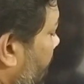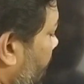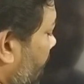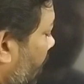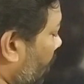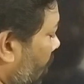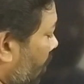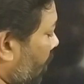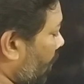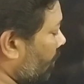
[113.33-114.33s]
is here,
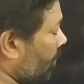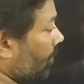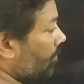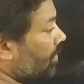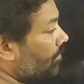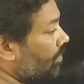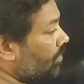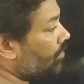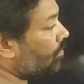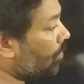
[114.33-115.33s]
O, point of
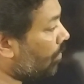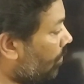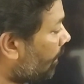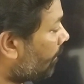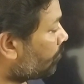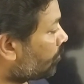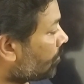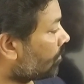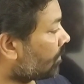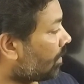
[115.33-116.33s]
observation O,
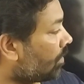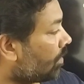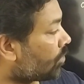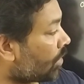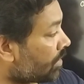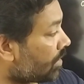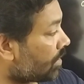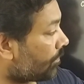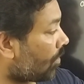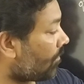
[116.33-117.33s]

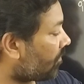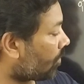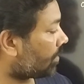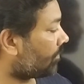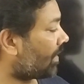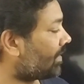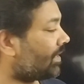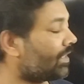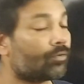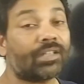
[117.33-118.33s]
changes from 45
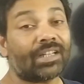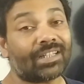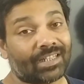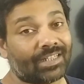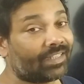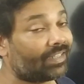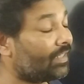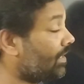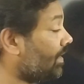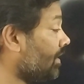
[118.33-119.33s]
degree to 60
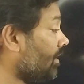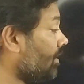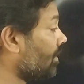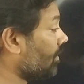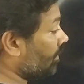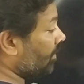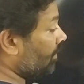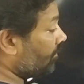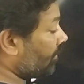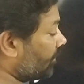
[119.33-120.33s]
degree in
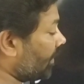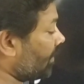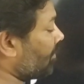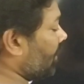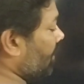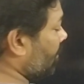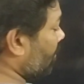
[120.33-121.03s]
15 minutes.